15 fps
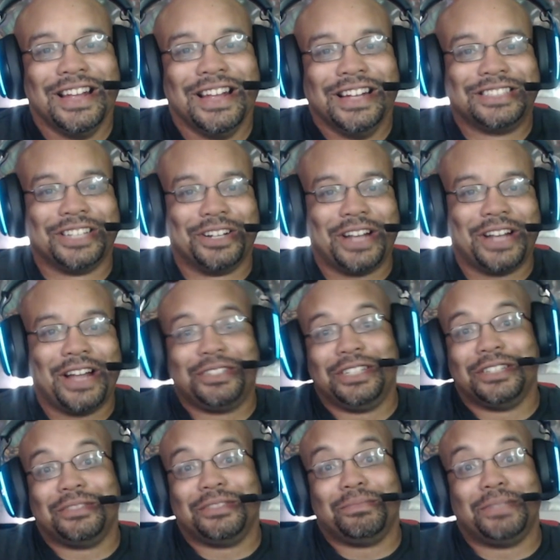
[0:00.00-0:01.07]
So that's
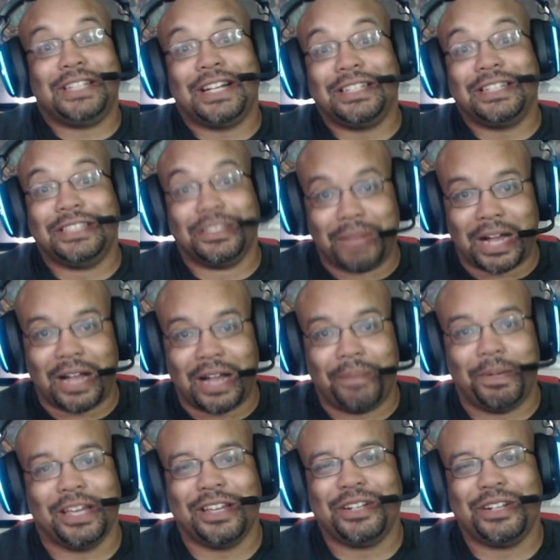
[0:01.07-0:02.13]
just my
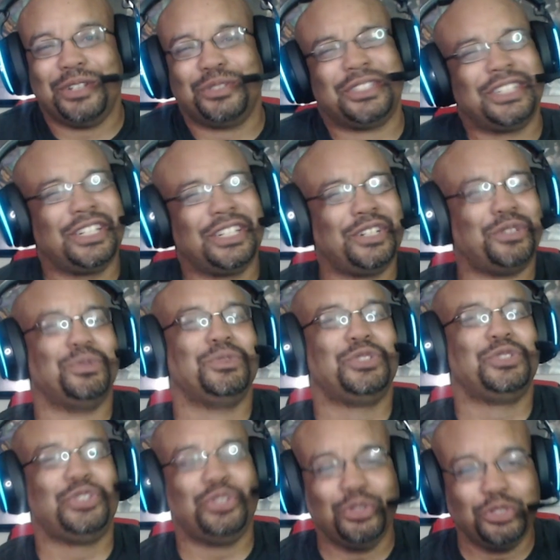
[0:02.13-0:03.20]
opinion. It was a little
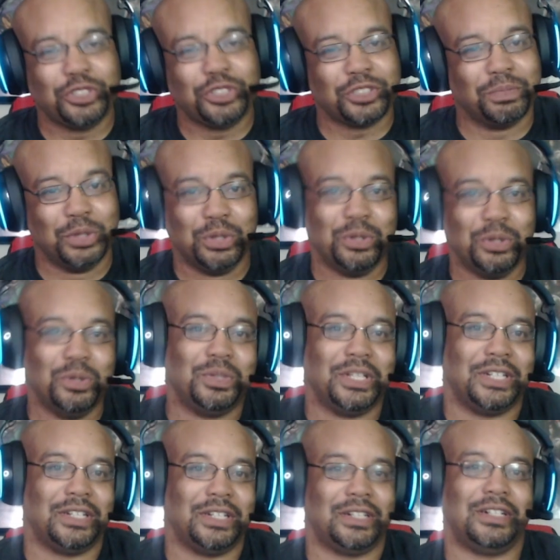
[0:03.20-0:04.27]
too smooth
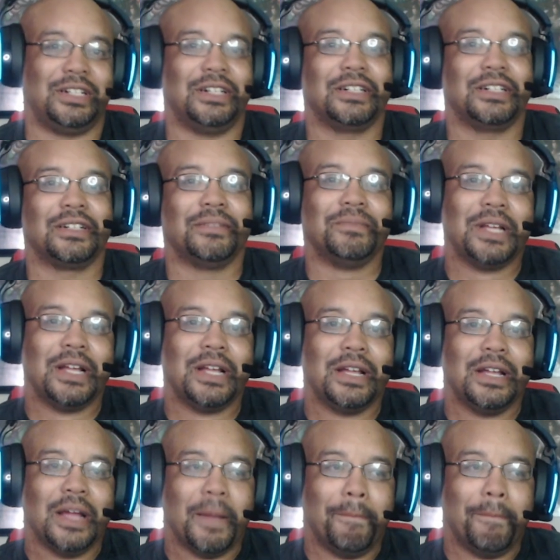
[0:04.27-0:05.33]
in the hook,
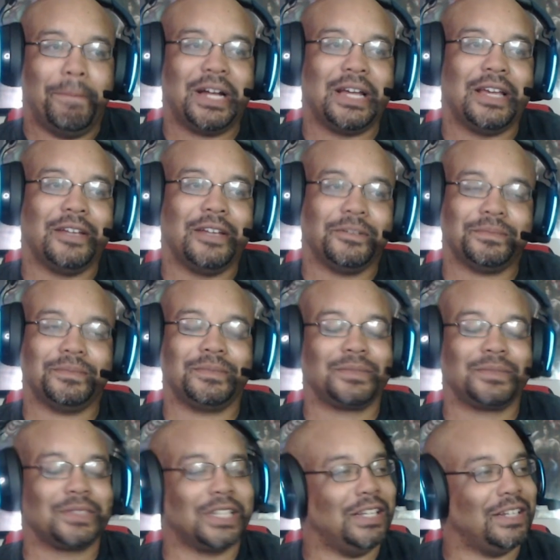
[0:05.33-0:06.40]
but
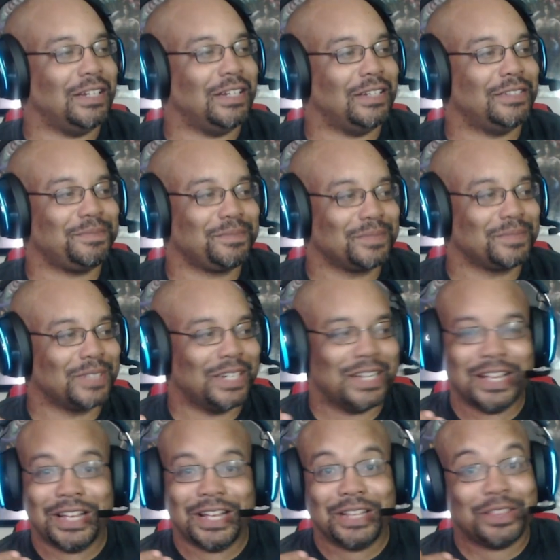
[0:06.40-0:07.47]
the
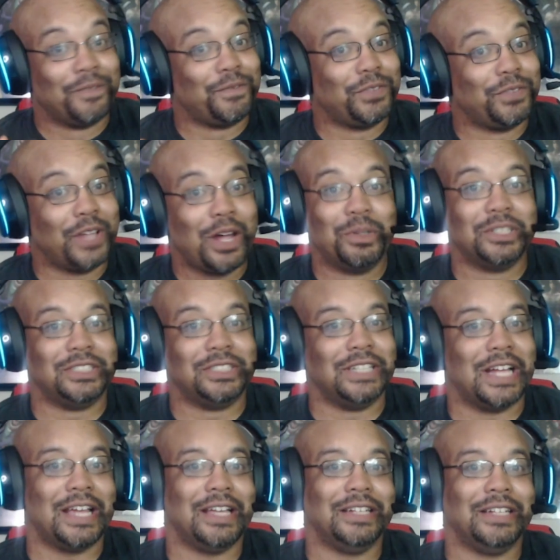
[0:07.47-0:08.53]
flow was
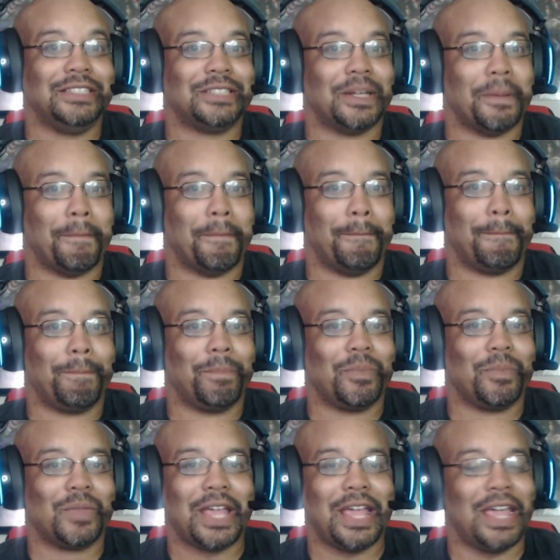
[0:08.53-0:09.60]
nice.
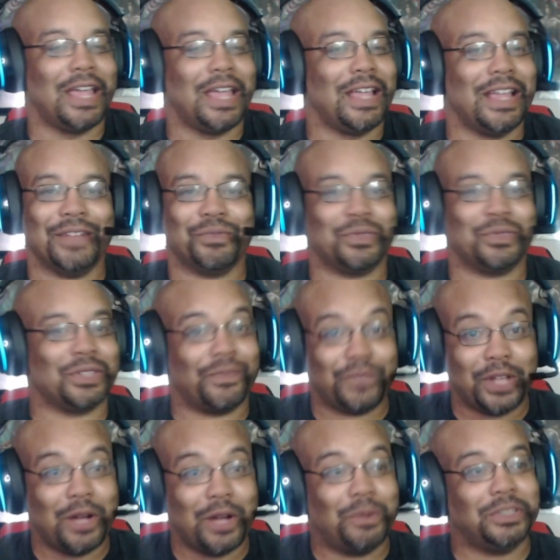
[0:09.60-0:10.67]
The
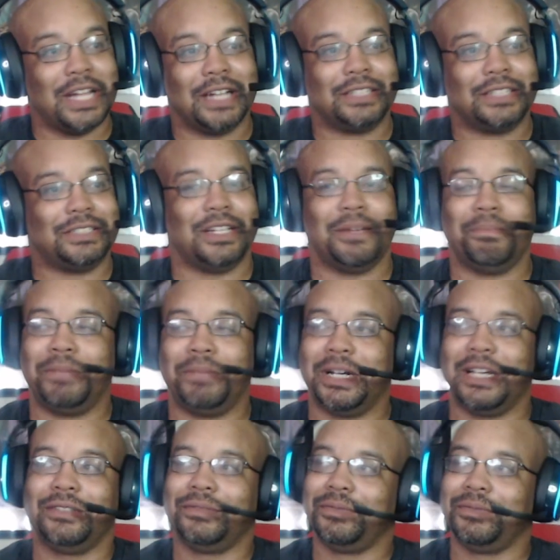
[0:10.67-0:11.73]
flow was excellent,
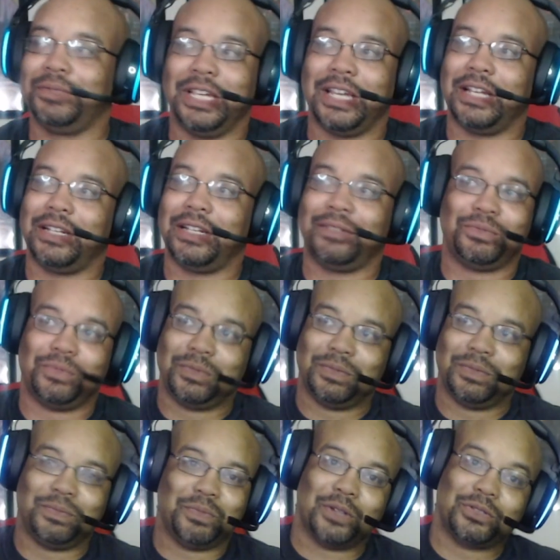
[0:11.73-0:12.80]
but yeah,
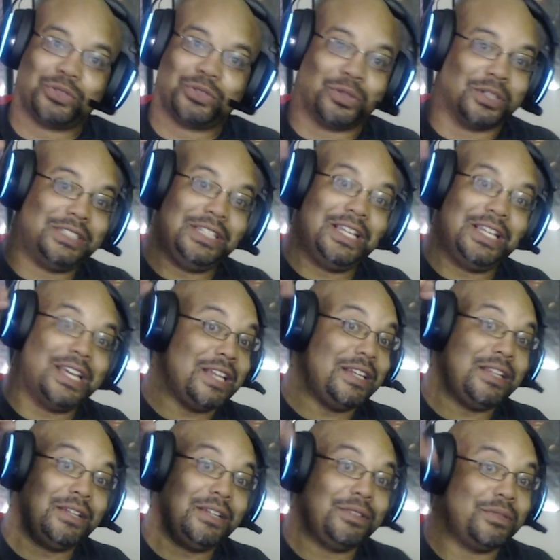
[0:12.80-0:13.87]
towards the
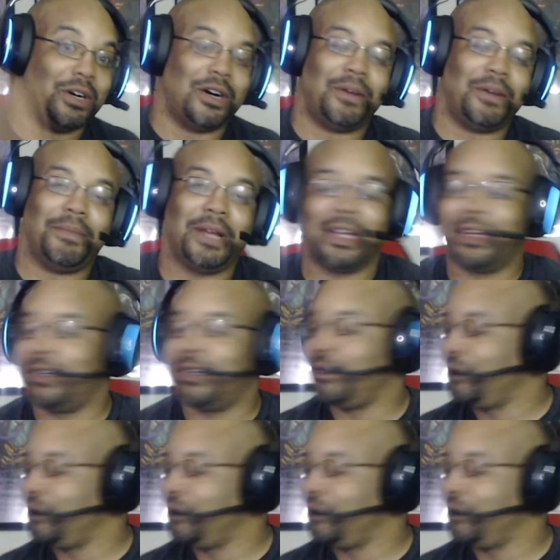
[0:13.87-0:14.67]
end, man.